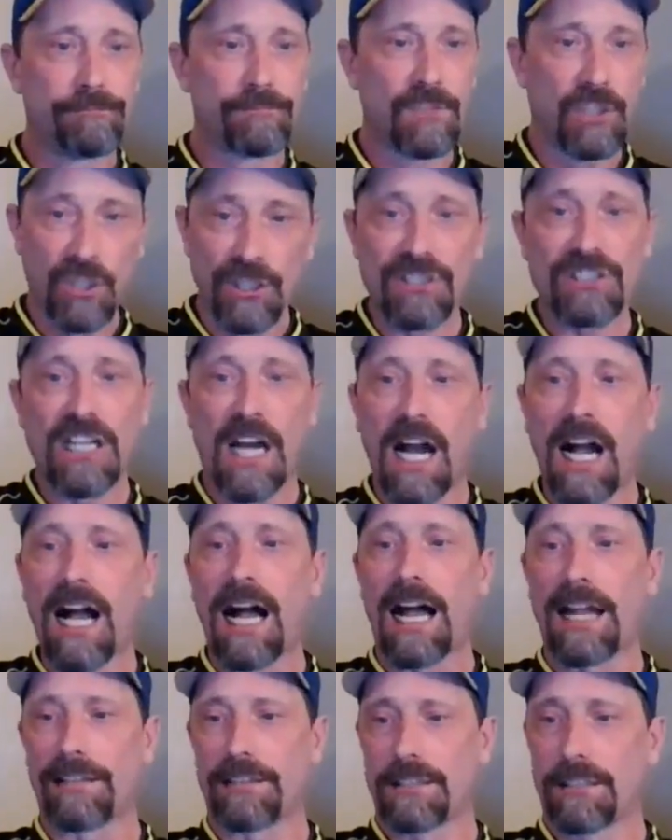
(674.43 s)
you're
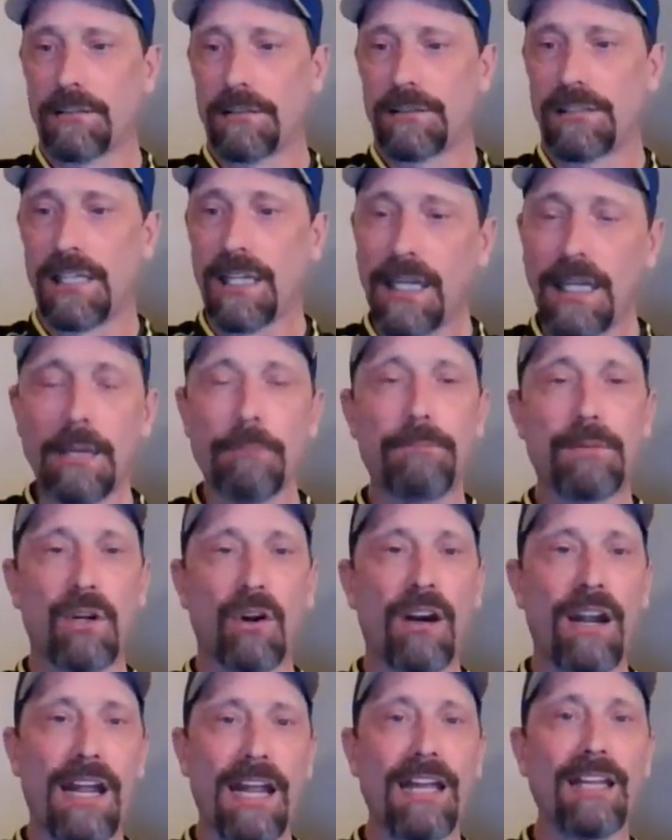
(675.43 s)
taught to keep
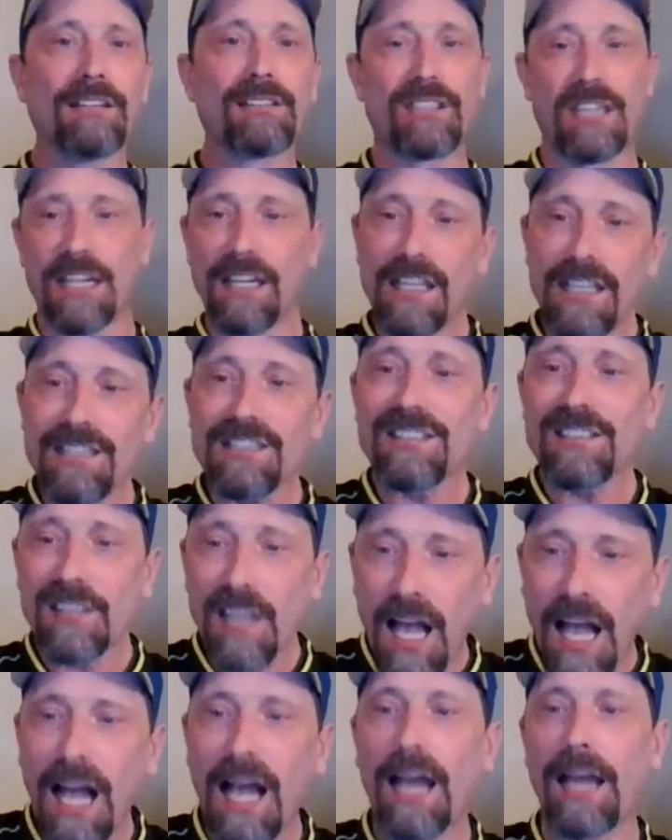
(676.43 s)
your hands
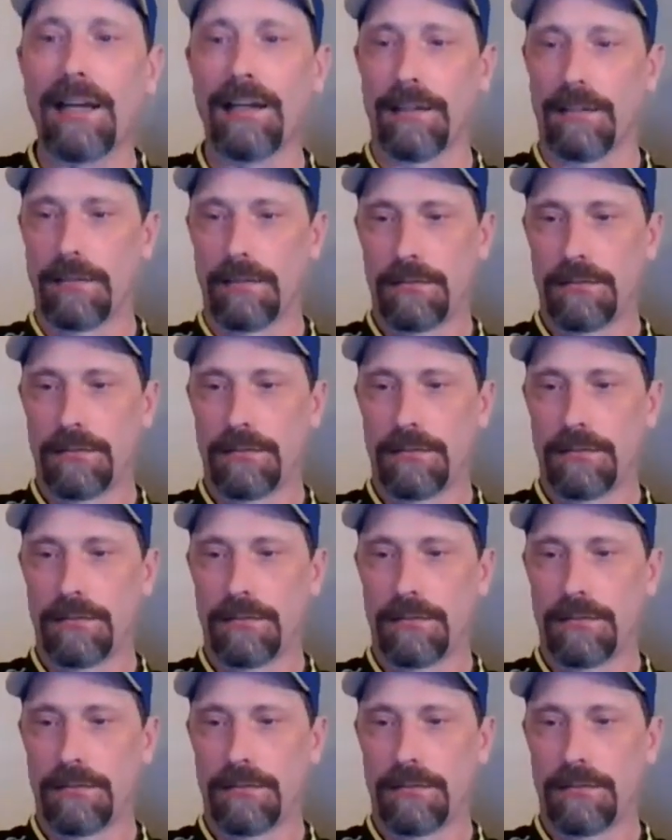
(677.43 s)
inside.